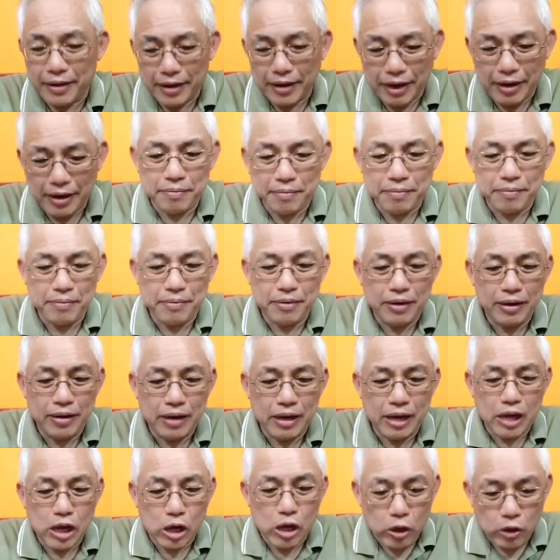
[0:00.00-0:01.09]
Okay.
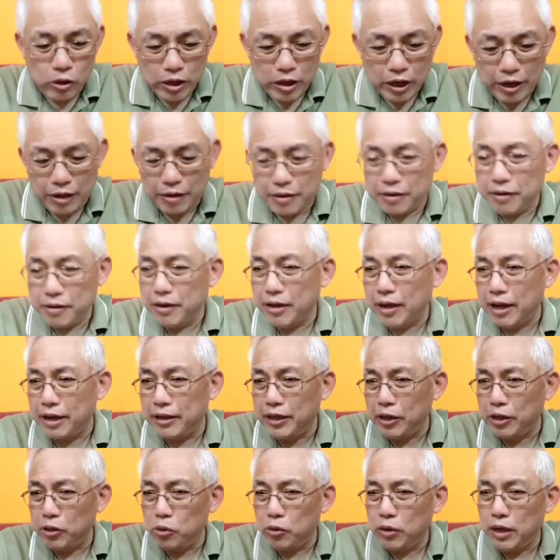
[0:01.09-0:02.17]
Okay. I
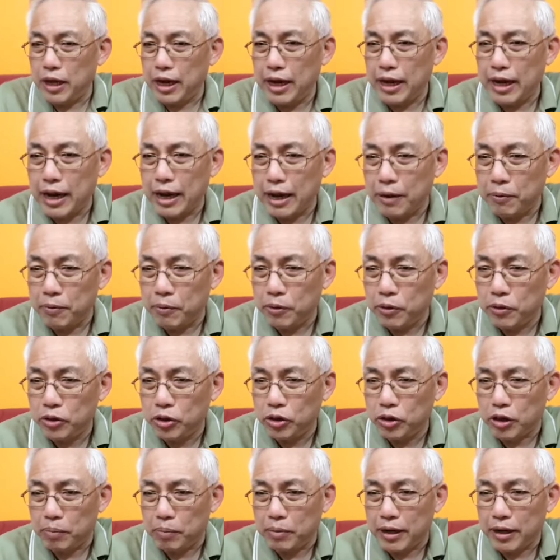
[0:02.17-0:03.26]
think today I will
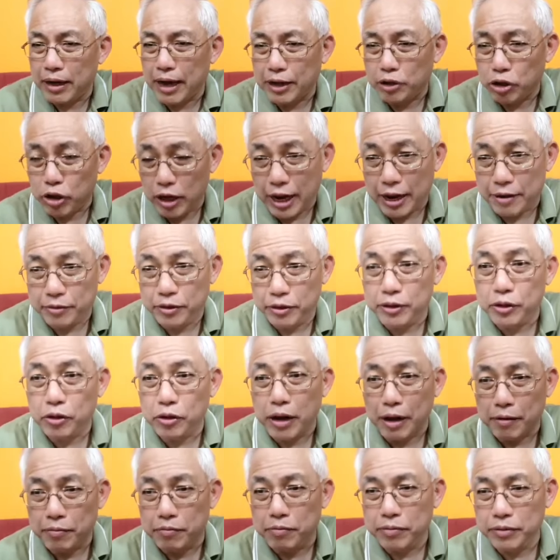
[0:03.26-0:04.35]
stop here. Actually, I
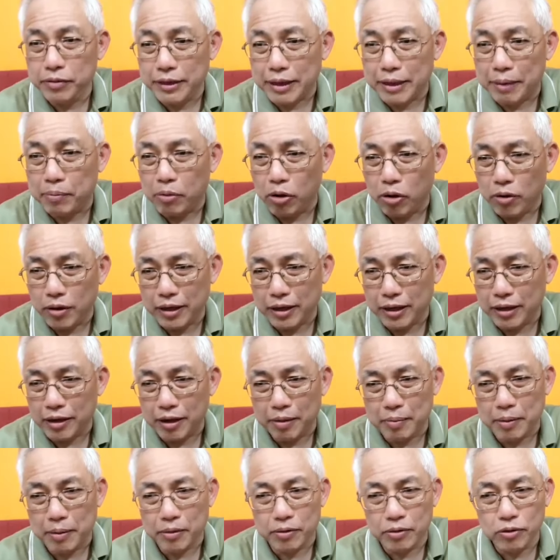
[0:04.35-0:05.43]
still have some more
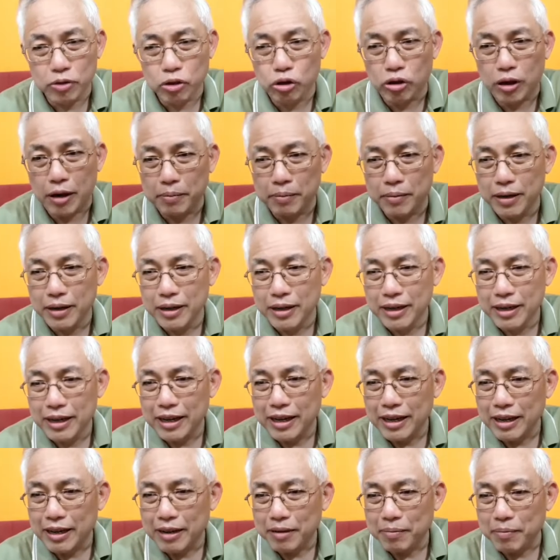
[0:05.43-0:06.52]
about Trump,
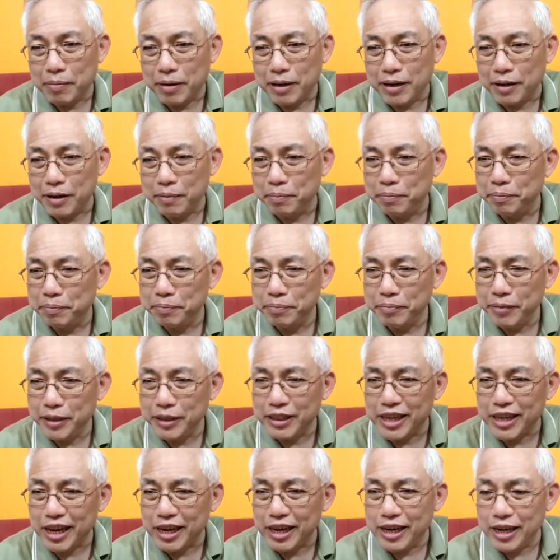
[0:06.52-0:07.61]
but
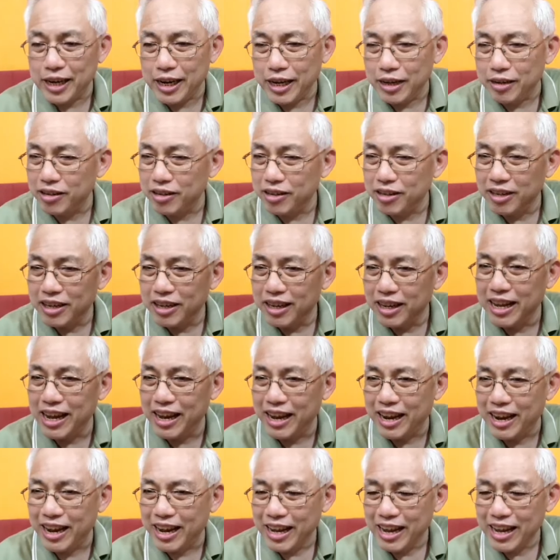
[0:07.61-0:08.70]
it's getting late.
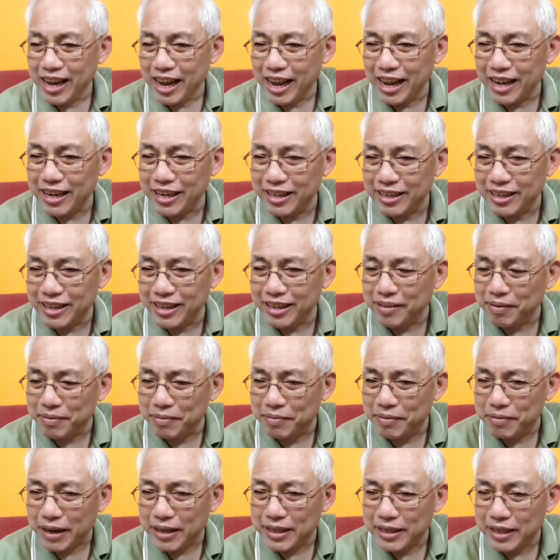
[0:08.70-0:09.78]

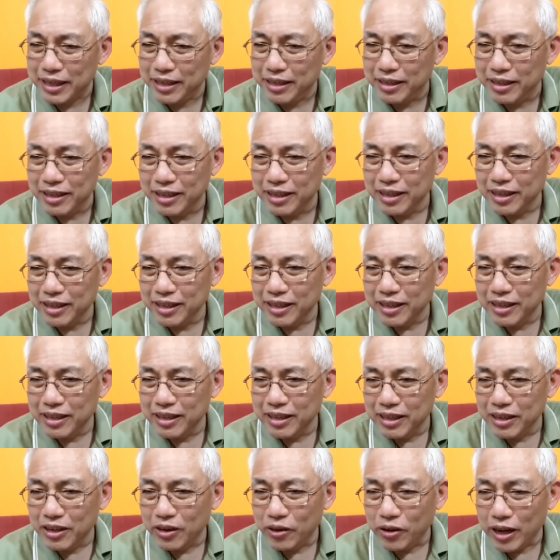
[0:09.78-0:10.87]
And vaccine.
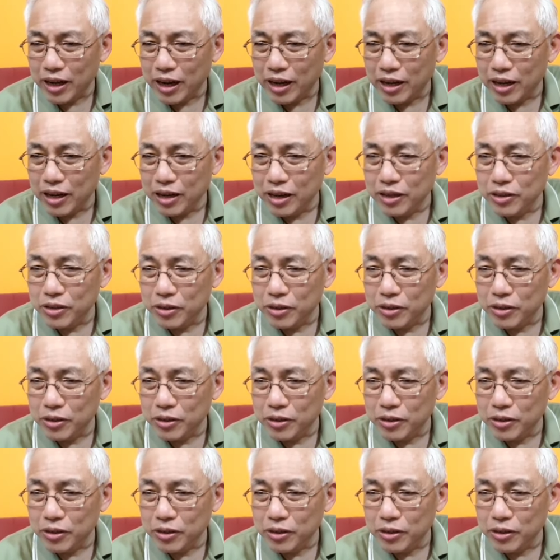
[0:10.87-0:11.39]
Okay.